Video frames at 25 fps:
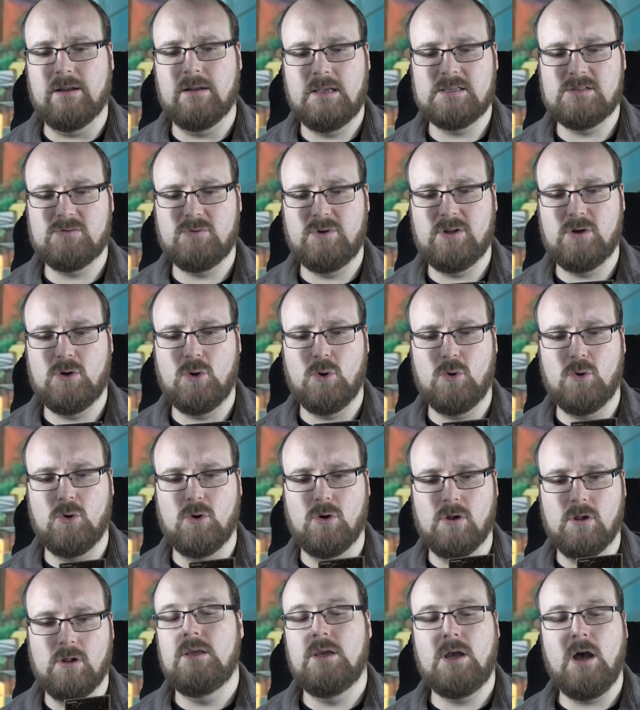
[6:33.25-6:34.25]
That's real
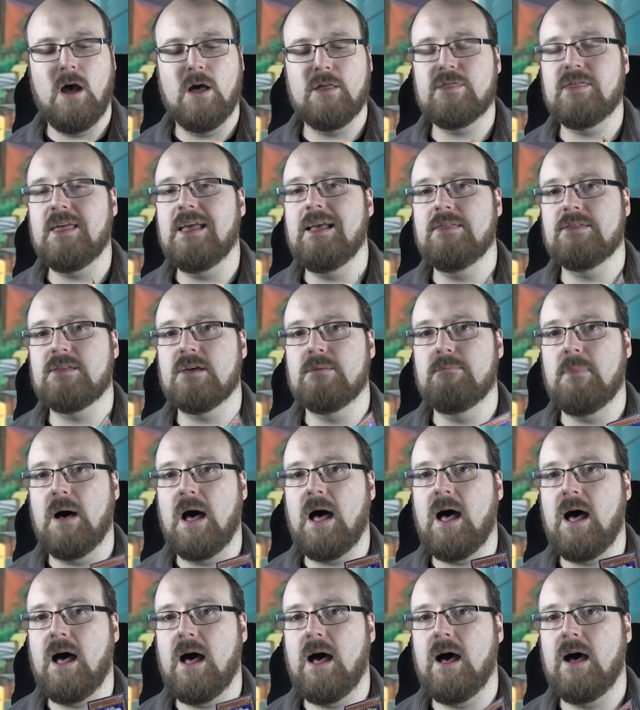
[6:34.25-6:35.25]
cool. You gotta think that
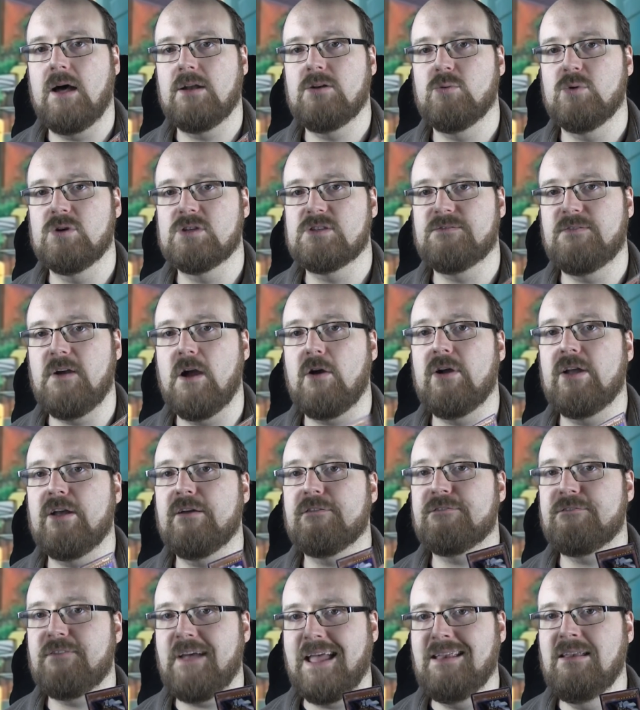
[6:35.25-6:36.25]
Mahad was very
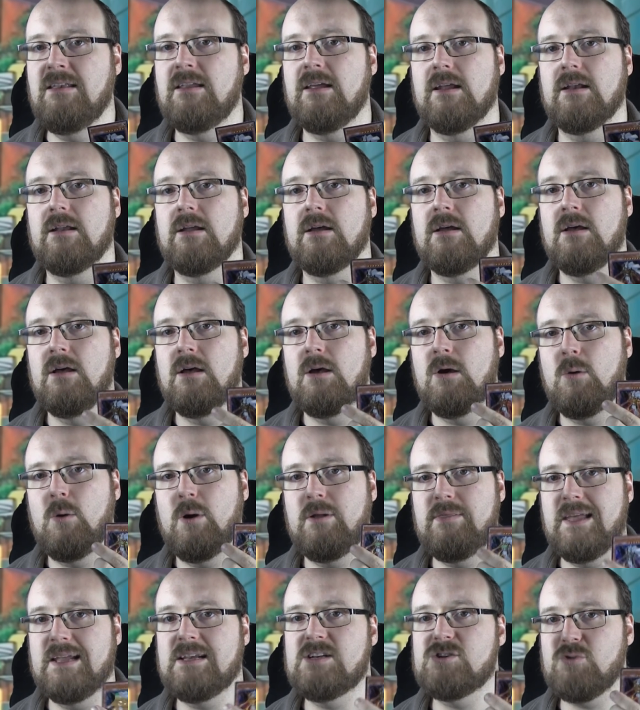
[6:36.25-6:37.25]
offended
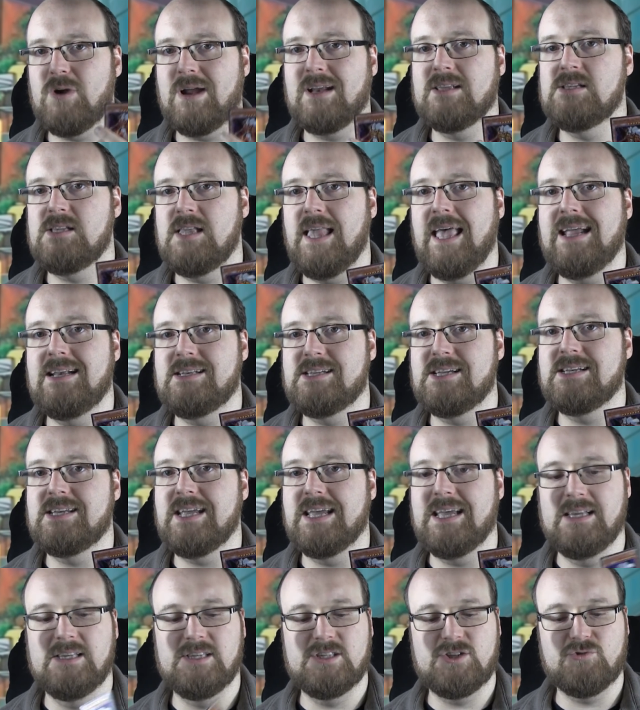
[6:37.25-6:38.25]
when they translated
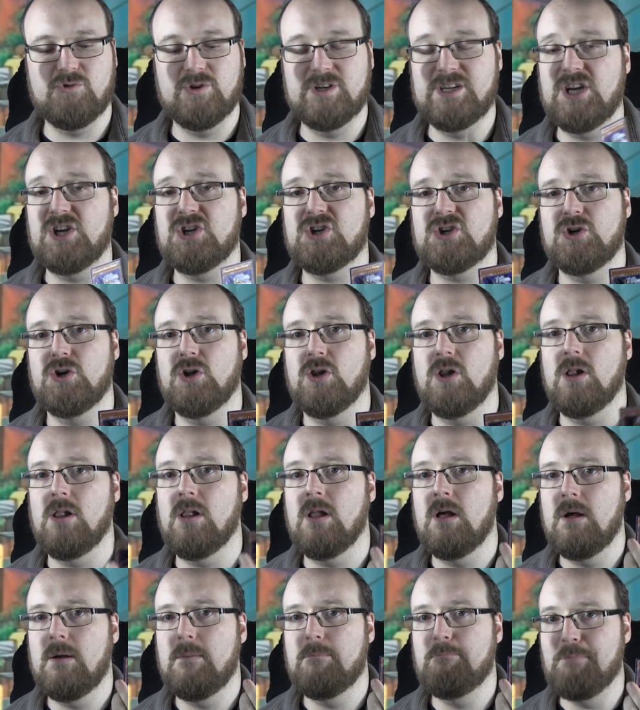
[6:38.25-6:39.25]
his
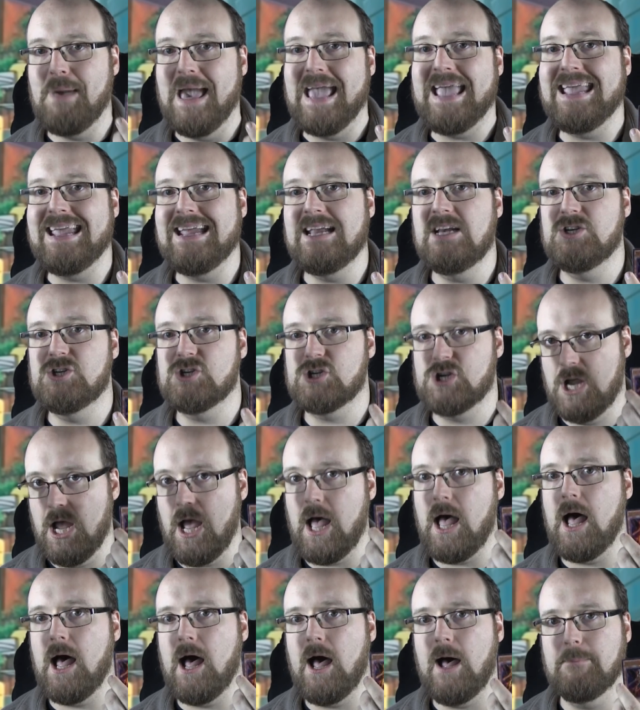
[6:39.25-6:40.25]
traditional mage
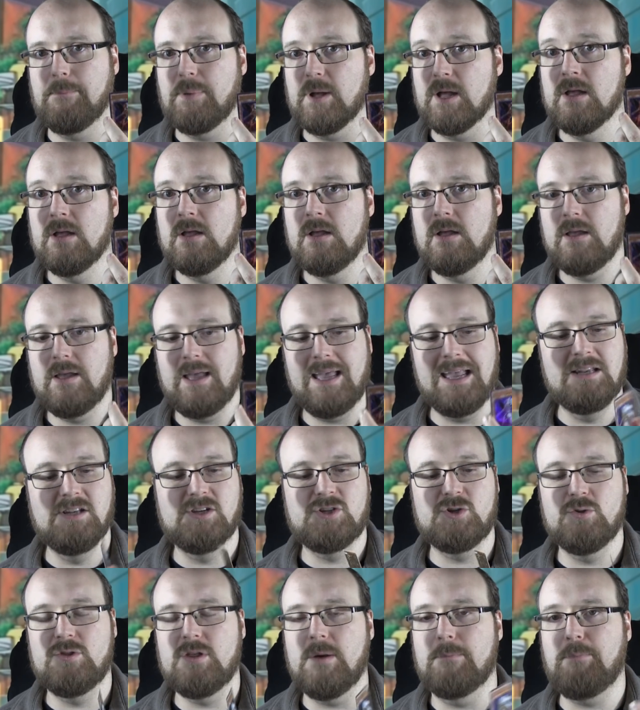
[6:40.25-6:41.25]
garb
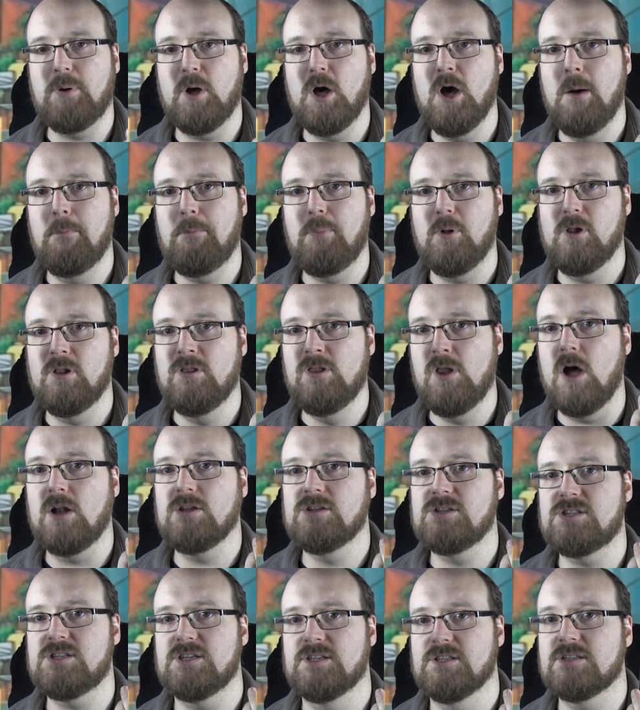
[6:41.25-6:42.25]
into the purple
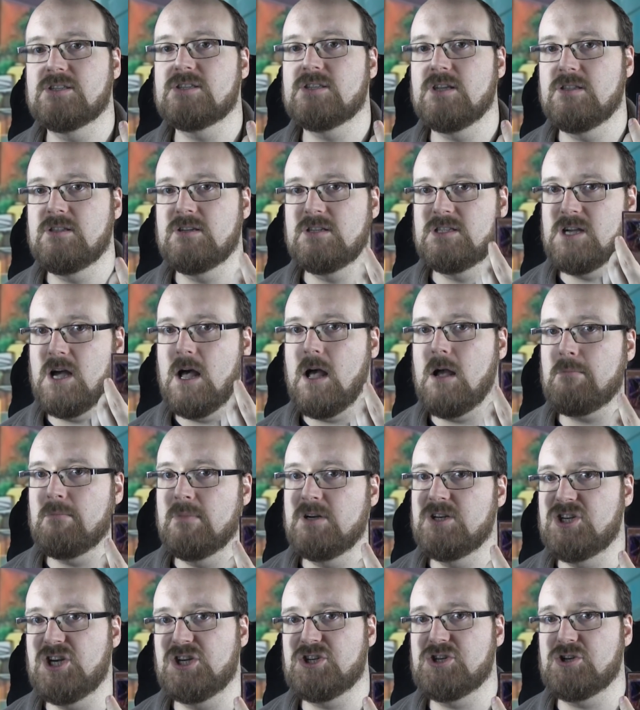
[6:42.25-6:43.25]
nonsense that the Dark
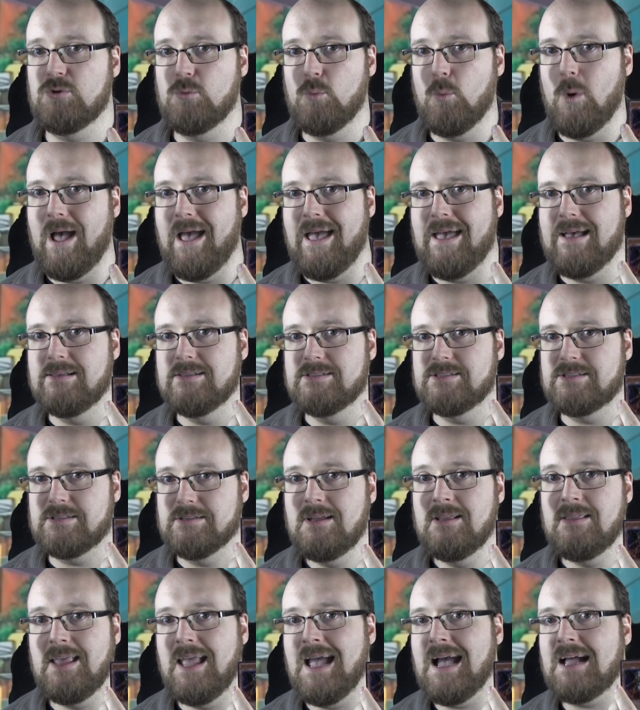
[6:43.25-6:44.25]
Magician wears
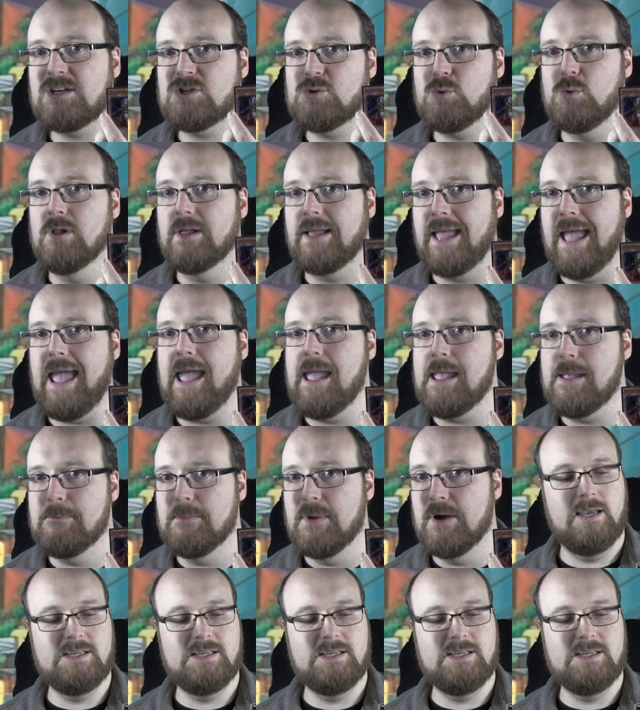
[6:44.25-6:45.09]
in the actual game.